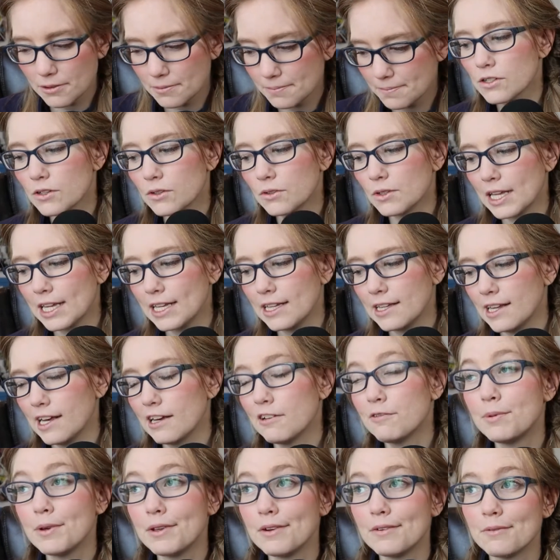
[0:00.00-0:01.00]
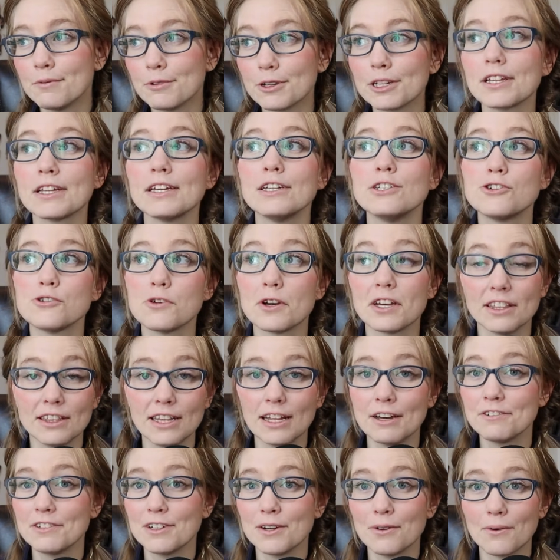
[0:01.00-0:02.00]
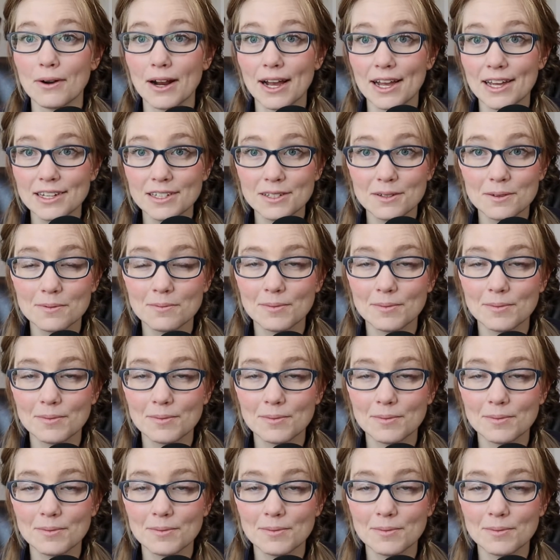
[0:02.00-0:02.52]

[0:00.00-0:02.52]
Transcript: So lately I've been really enjoying Left and Right